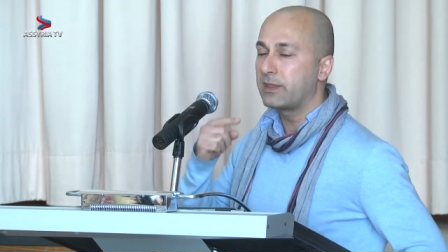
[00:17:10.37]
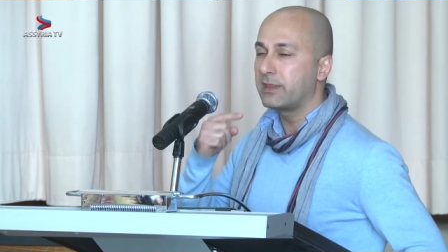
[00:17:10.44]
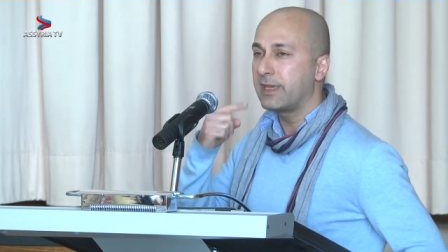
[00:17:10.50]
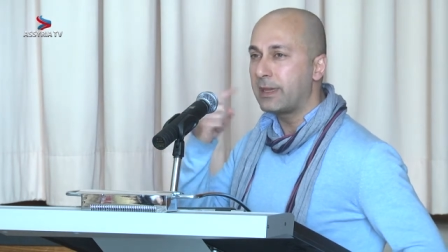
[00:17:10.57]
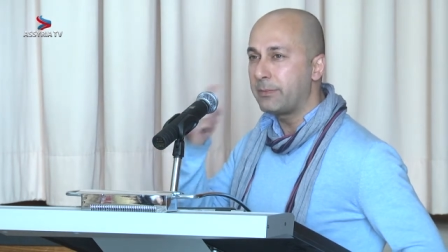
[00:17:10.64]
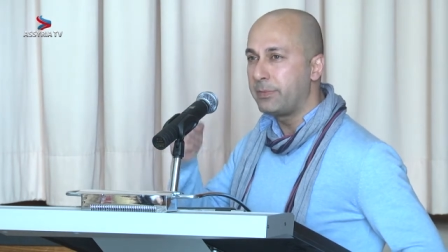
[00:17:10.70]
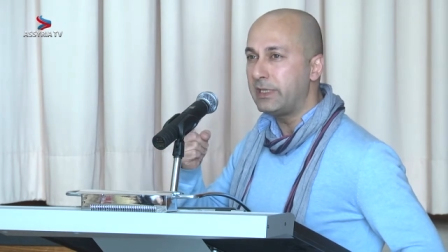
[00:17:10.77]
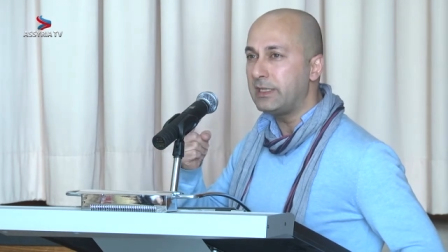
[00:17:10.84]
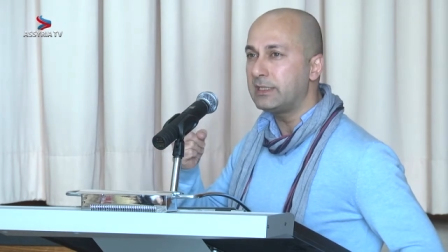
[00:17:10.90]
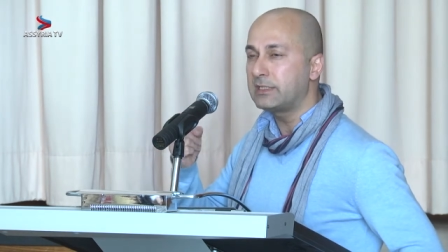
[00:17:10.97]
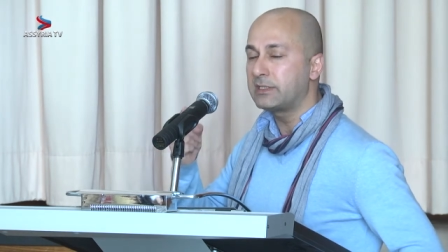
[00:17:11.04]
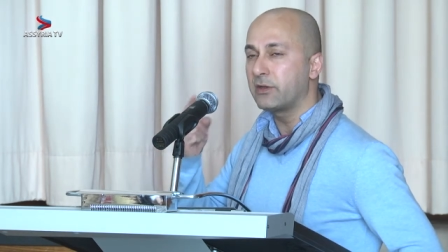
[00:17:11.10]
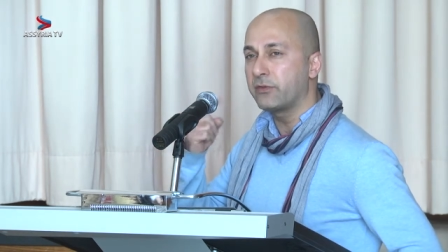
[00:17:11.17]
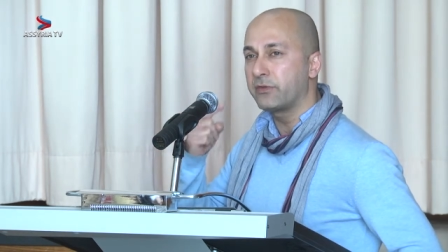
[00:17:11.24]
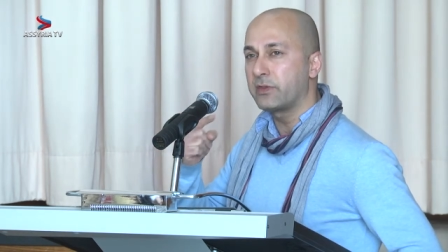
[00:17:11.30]
the
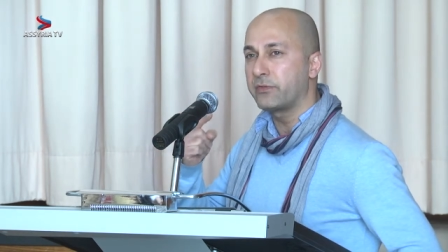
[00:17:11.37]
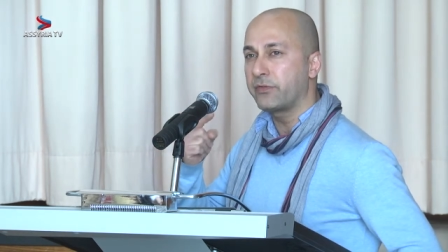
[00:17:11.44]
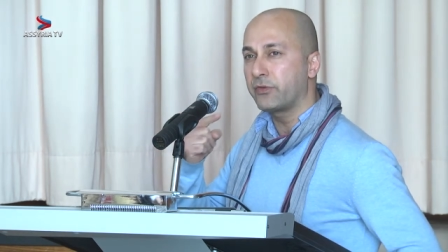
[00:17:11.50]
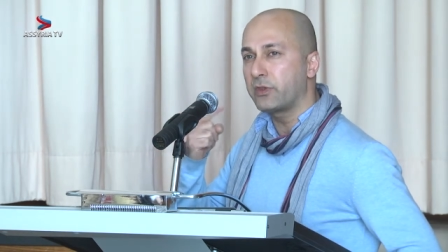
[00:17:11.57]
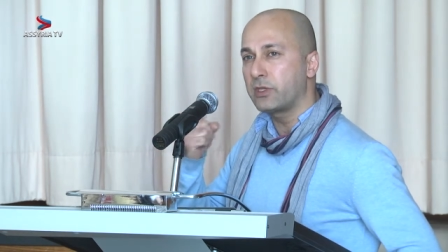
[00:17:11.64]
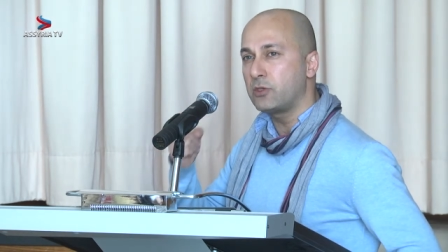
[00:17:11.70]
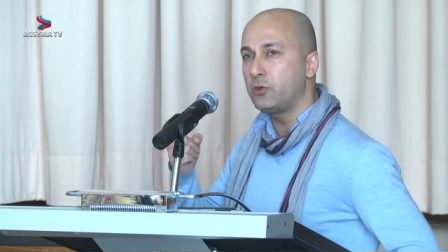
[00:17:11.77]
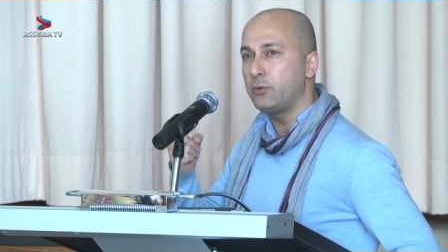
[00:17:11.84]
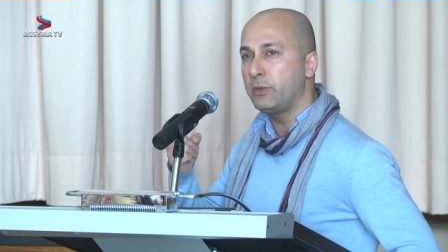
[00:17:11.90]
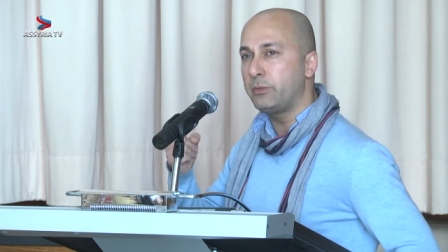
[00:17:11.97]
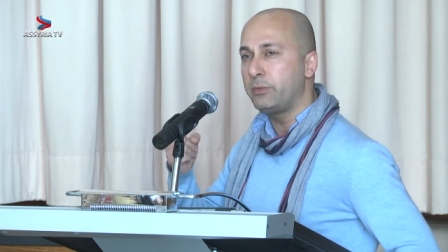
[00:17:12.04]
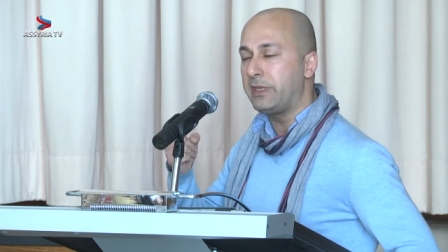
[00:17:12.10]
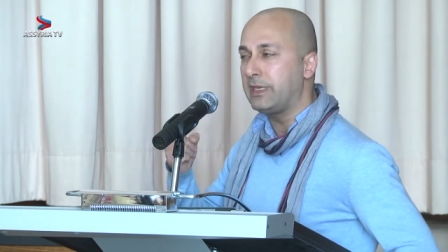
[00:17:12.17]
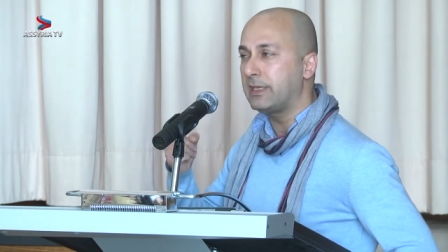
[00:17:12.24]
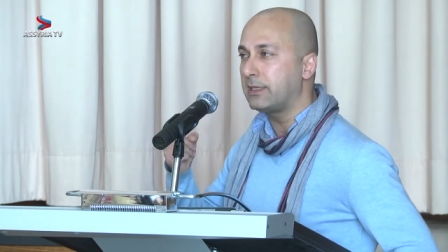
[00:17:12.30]
ability of for the
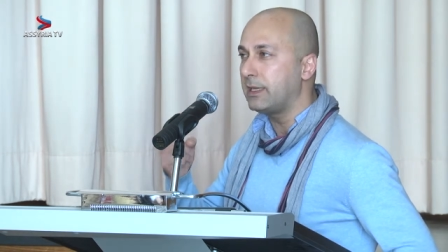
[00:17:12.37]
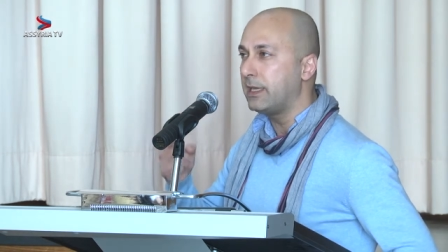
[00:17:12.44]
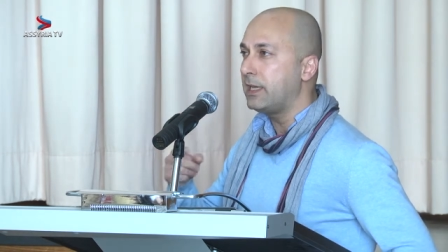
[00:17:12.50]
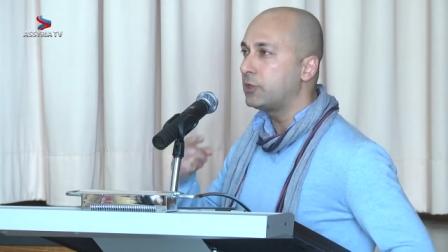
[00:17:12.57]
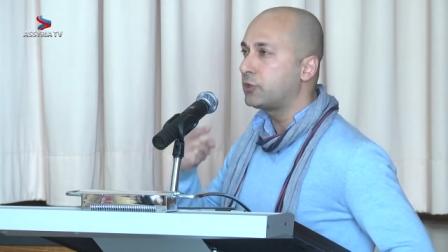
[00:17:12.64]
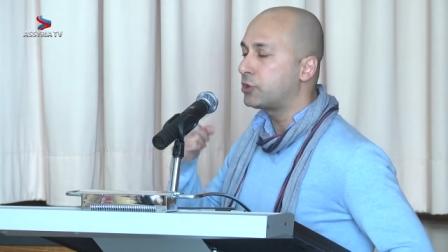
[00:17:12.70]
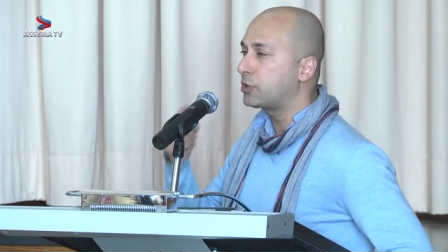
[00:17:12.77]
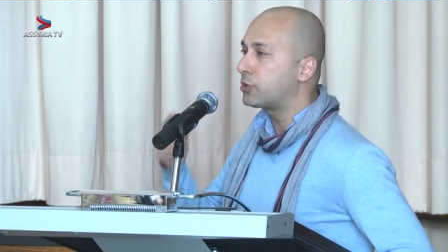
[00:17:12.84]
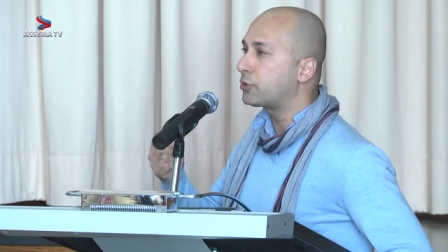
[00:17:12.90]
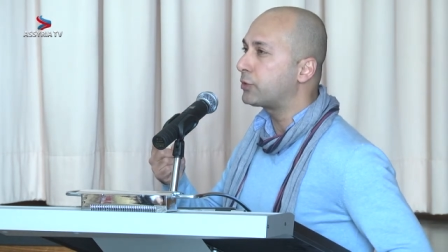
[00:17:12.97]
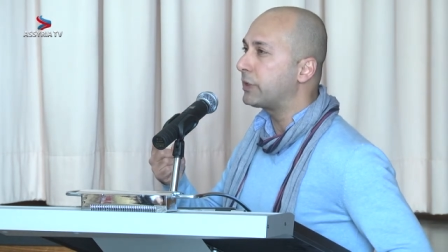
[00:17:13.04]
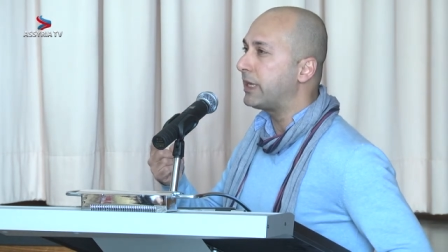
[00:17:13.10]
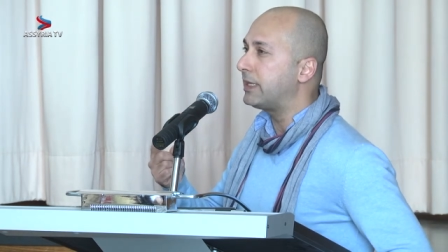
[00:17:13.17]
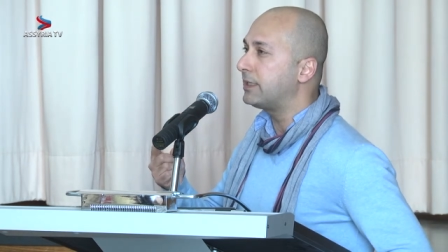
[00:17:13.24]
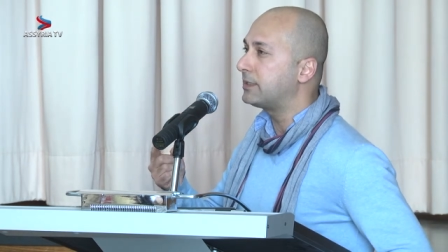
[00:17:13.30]
human being to
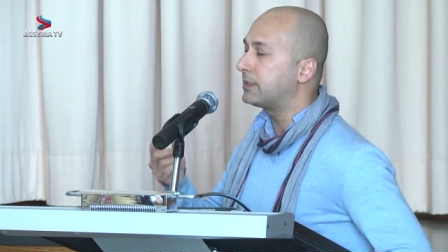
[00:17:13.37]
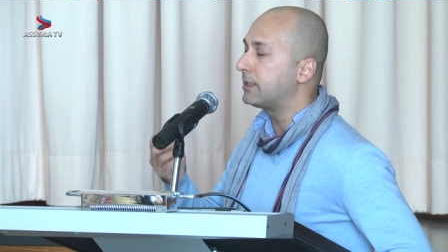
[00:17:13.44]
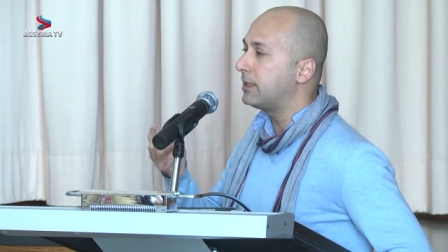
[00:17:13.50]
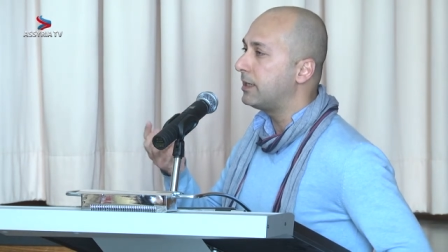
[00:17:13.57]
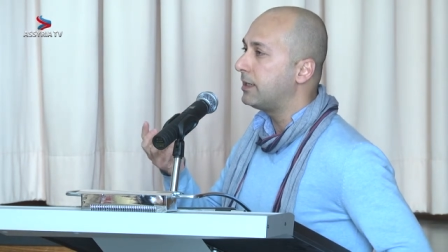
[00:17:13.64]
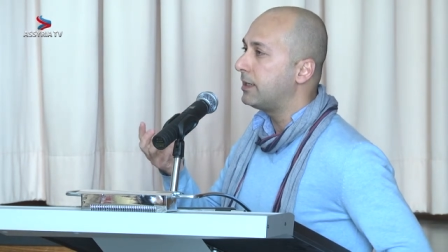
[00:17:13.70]
create